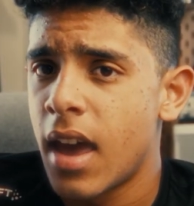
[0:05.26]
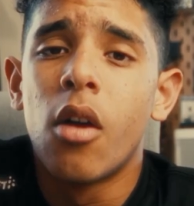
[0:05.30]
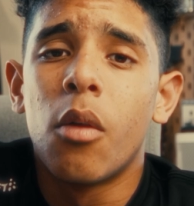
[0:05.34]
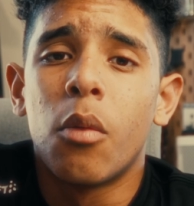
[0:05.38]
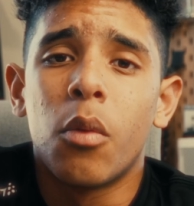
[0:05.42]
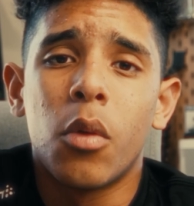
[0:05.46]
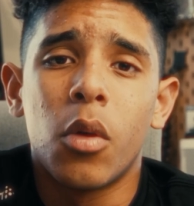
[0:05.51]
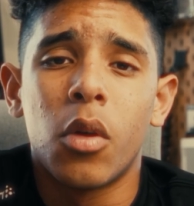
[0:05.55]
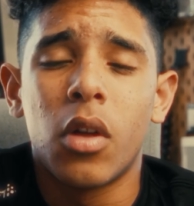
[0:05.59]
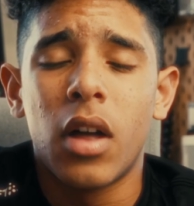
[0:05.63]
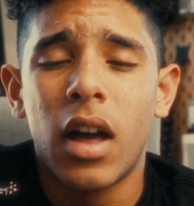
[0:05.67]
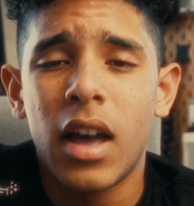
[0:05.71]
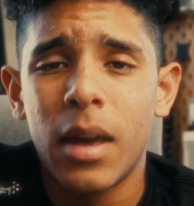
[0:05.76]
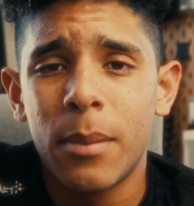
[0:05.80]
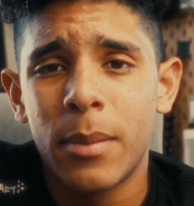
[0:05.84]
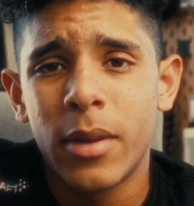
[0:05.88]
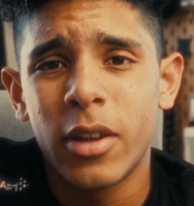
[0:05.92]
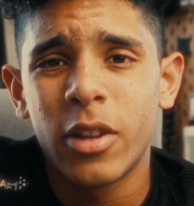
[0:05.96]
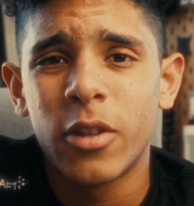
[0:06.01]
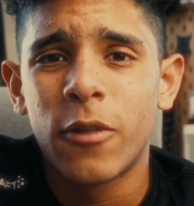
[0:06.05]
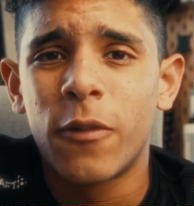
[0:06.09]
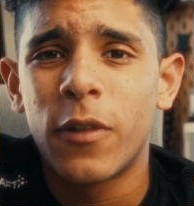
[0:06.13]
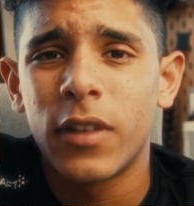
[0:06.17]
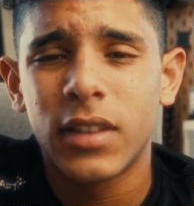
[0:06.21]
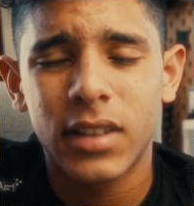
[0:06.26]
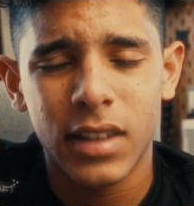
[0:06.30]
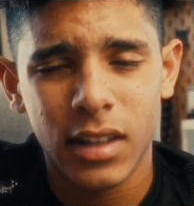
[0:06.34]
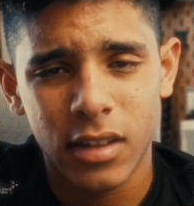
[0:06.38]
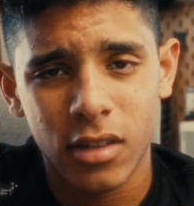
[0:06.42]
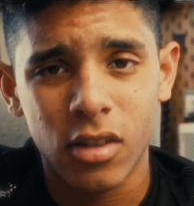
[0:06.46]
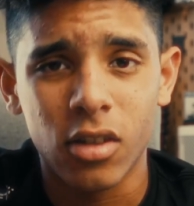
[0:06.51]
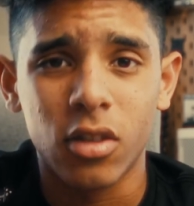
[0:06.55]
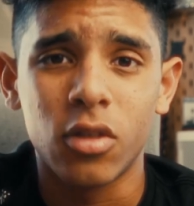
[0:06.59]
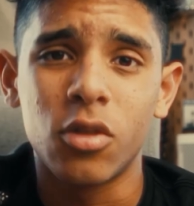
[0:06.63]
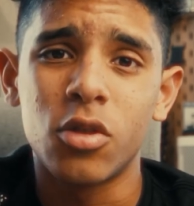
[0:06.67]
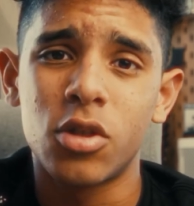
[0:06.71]
Well, I'm here to fix a
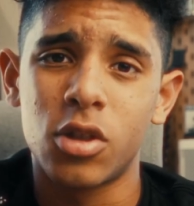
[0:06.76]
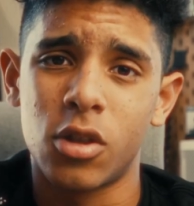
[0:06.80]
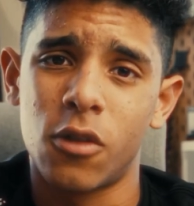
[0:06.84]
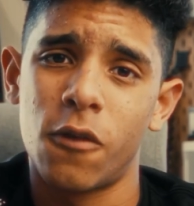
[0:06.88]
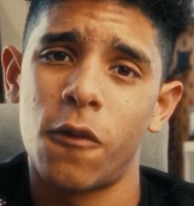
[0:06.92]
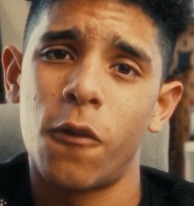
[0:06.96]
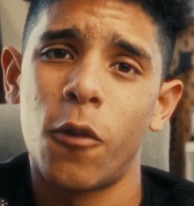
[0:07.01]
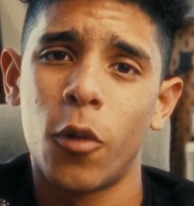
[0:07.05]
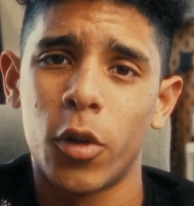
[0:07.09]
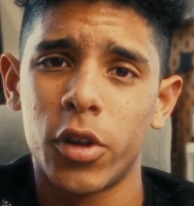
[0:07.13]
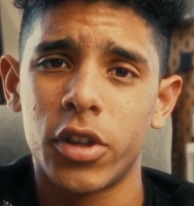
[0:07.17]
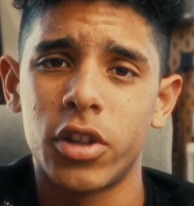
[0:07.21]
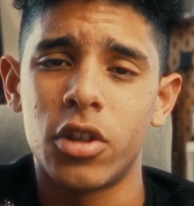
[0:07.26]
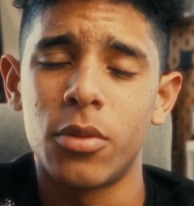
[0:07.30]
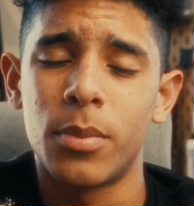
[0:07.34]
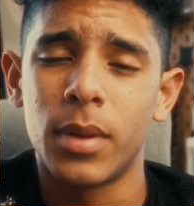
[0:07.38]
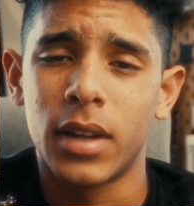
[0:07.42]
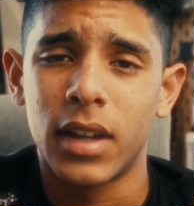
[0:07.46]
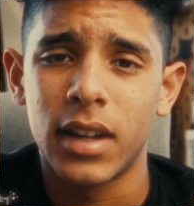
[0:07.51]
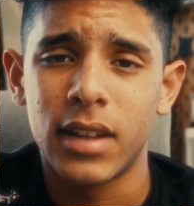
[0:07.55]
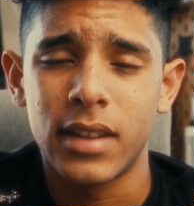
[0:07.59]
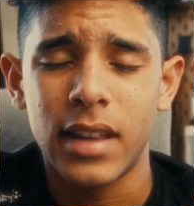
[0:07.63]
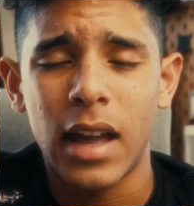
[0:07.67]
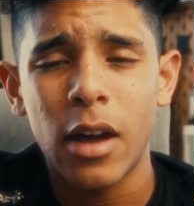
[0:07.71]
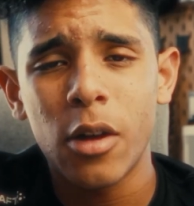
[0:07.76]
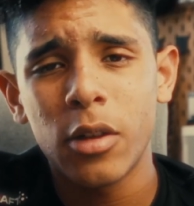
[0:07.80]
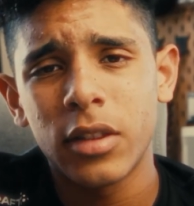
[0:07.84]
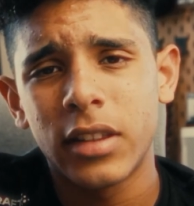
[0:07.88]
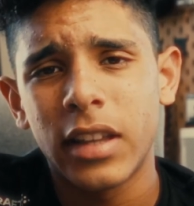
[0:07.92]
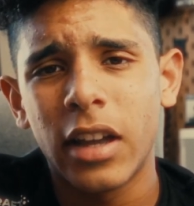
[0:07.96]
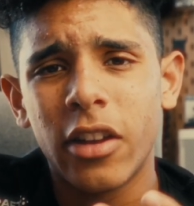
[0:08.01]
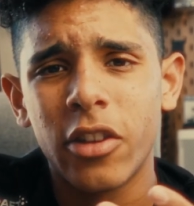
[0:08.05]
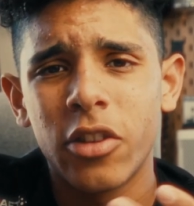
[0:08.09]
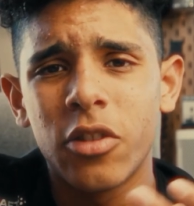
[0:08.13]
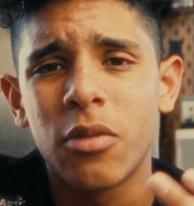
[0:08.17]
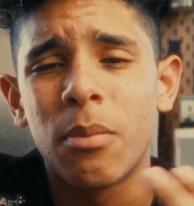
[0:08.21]
solution for you because I will
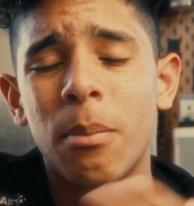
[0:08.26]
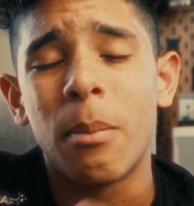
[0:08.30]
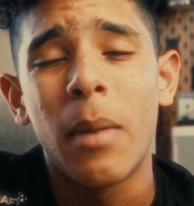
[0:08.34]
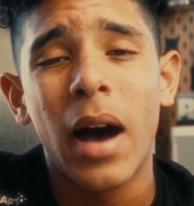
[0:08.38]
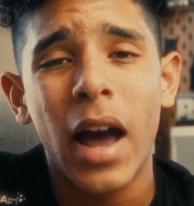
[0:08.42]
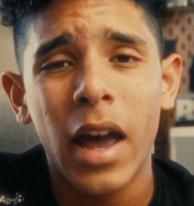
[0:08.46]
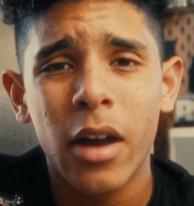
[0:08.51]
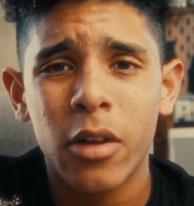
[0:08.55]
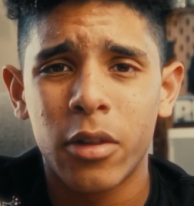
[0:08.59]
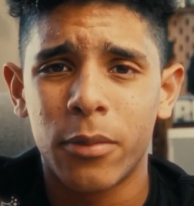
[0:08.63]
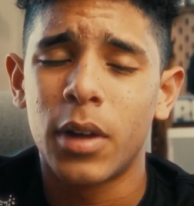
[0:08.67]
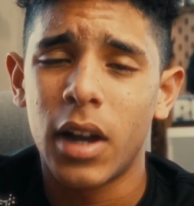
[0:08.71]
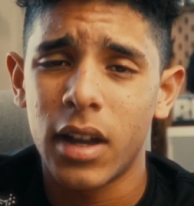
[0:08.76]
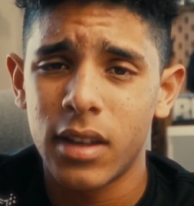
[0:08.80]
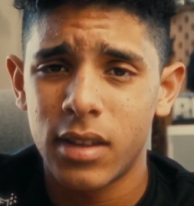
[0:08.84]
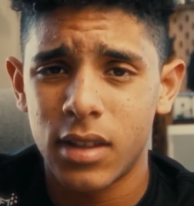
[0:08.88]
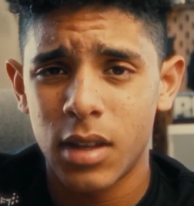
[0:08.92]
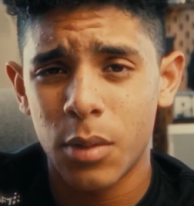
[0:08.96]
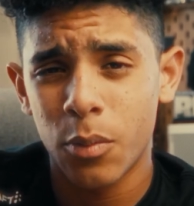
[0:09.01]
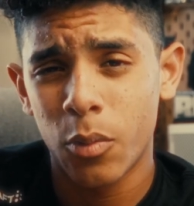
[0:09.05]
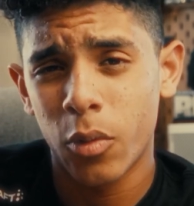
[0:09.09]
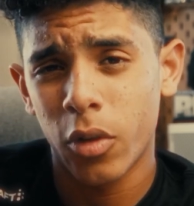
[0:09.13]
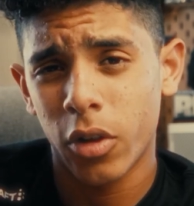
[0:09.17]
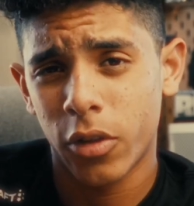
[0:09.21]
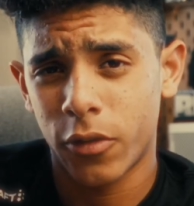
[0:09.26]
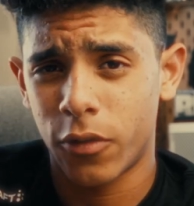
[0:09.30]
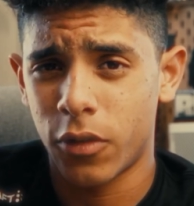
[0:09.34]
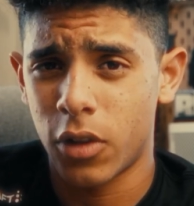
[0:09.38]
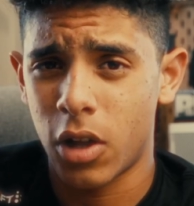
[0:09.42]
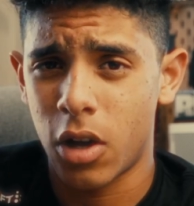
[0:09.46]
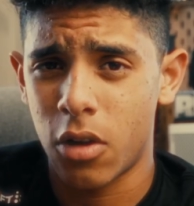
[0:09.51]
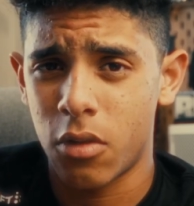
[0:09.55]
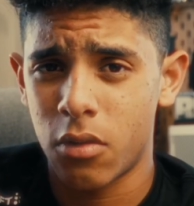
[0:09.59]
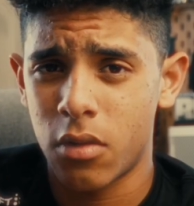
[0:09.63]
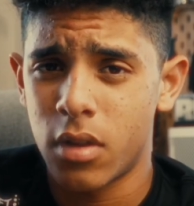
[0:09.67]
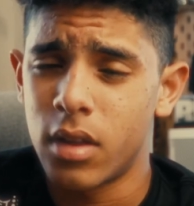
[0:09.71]
tell you my custom
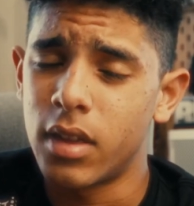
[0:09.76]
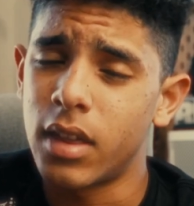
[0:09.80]
workflow,